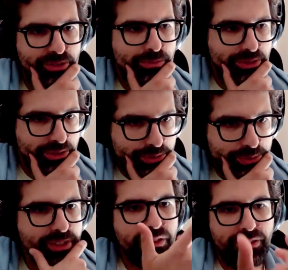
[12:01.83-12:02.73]
reason we didn't do
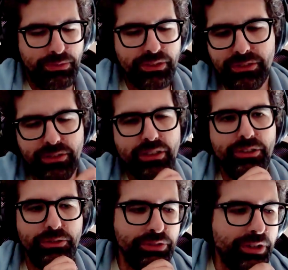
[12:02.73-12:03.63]
it is because
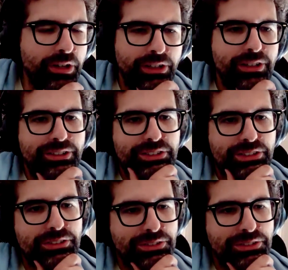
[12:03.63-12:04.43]
you were there. So